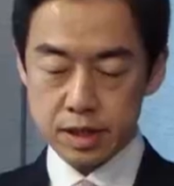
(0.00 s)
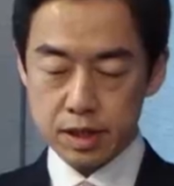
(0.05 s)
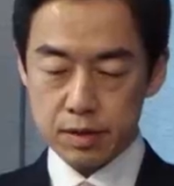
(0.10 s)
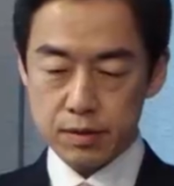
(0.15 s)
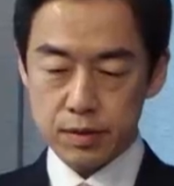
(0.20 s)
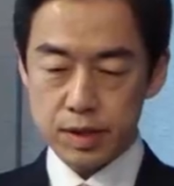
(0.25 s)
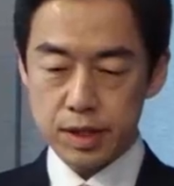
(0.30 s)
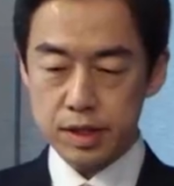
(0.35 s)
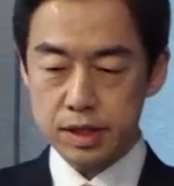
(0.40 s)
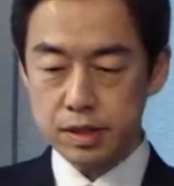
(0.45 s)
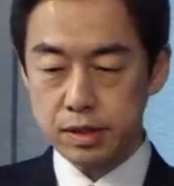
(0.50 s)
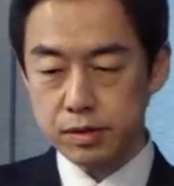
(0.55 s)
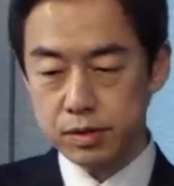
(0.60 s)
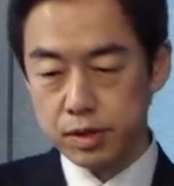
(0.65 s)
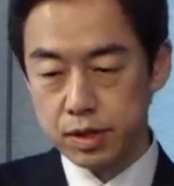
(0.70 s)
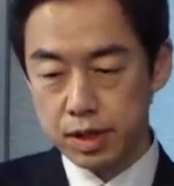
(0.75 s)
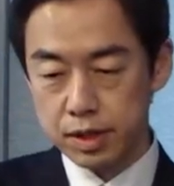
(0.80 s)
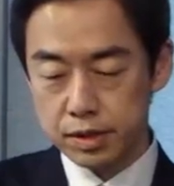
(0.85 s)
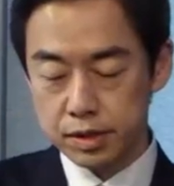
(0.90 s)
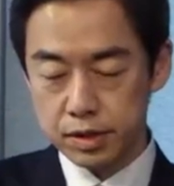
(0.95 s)
uh, we
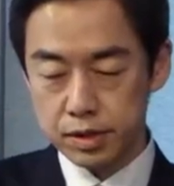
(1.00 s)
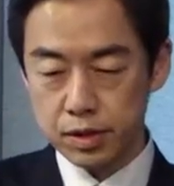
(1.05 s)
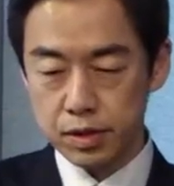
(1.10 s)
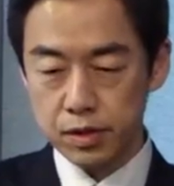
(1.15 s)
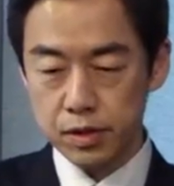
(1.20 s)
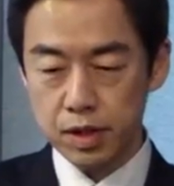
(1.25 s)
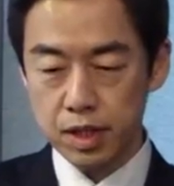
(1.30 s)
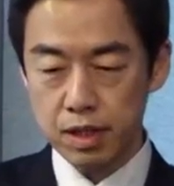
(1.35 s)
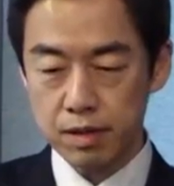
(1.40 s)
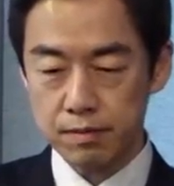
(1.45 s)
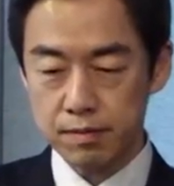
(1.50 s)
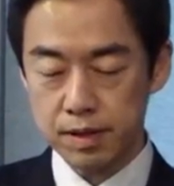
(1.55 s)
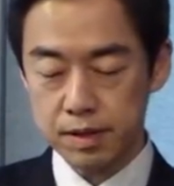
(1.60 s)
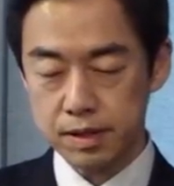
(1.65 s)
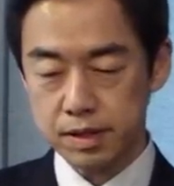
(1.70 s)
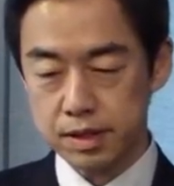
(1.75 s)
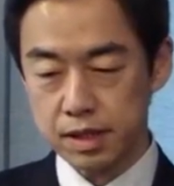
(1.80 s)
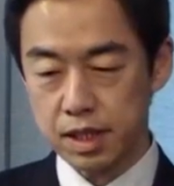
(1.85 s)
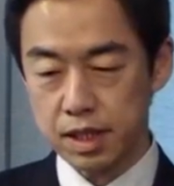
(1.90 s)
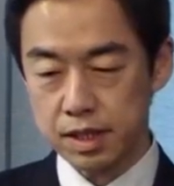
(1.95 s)
Tokyo and Seoul have uh,
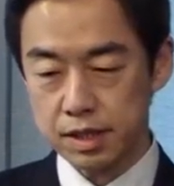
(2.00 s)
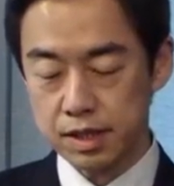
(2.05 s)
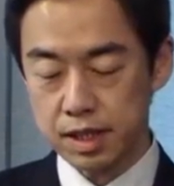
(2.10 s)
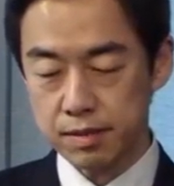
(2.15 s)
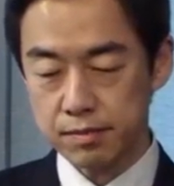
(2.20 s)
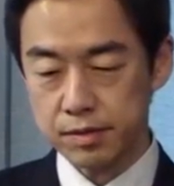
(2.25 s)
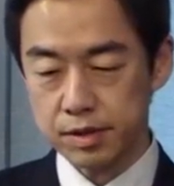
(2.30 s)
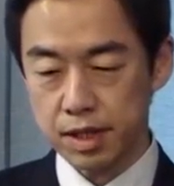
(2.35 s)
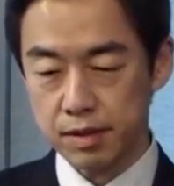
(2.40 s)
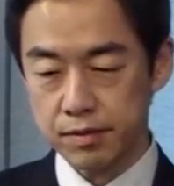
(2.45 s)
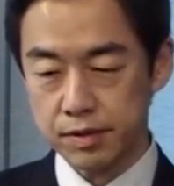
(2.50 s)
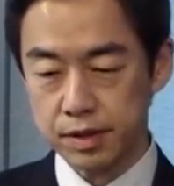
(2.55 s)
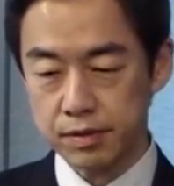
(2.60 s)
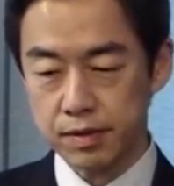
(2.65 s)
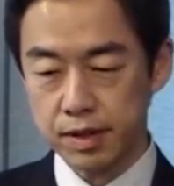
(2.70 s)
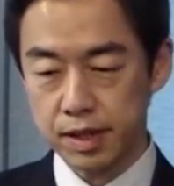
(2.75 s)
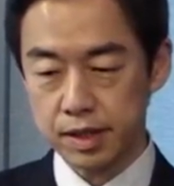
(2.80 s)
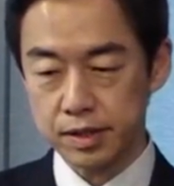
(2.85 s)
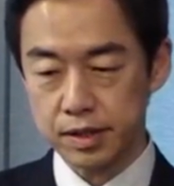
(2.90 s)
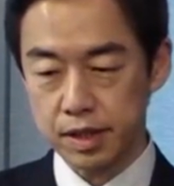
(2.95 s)
sometimes
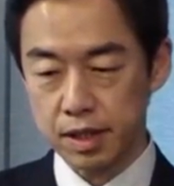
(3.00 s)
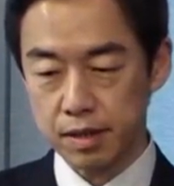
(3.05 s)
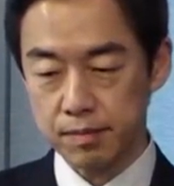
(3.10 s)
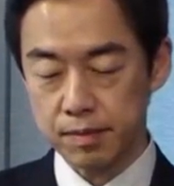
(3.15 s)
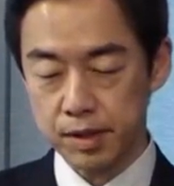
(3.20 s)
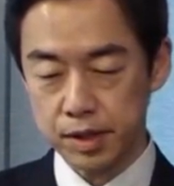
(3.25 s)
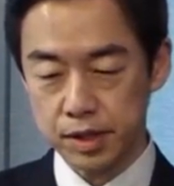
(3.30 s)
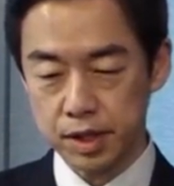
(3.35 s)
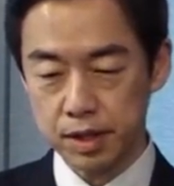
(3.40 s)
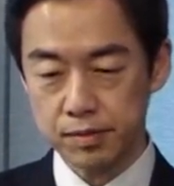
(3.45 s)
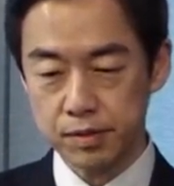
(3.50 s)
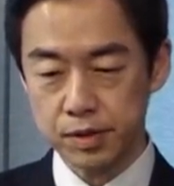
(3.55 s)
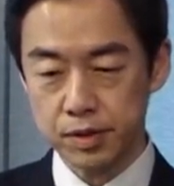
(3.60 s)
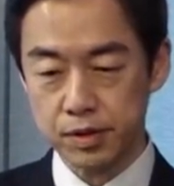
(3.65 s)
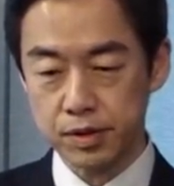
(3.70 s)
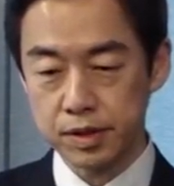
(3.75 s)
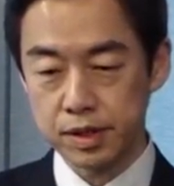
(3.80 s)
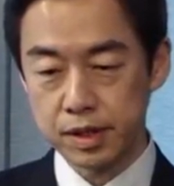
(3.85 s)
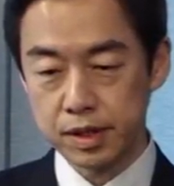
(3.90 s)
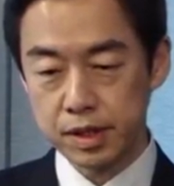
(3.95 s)
different
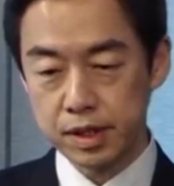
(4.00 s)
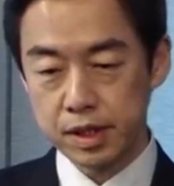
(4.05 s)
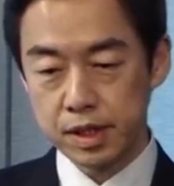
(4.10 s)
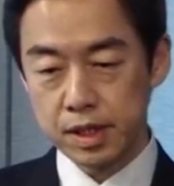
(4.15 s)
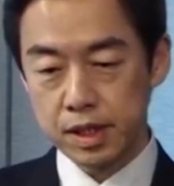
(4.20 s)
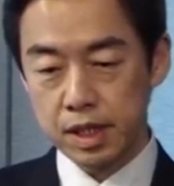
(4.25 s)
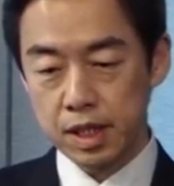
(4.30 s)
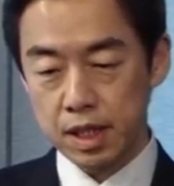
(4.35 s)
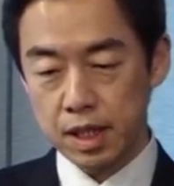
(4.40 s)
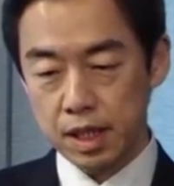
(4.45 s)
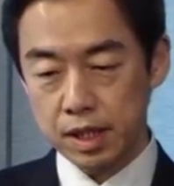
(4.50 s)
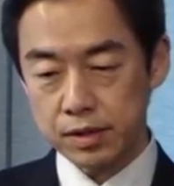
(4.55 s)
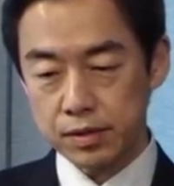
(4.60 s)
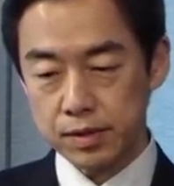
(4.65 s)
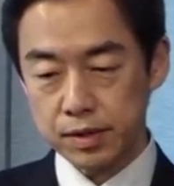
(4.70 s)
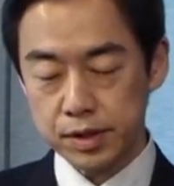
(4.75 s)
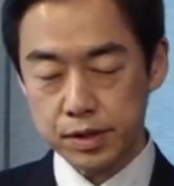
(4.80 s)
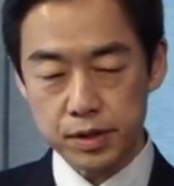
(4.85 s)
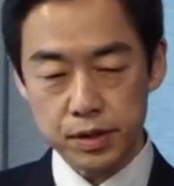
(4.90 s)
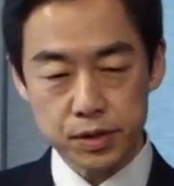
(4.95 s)
perception uh,
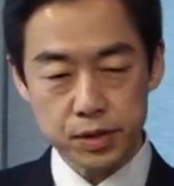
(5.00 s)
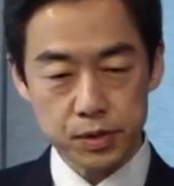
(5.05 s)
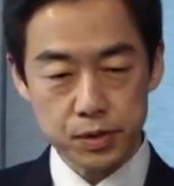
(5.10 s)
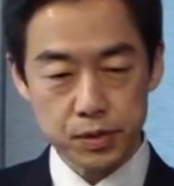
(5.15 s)
towards North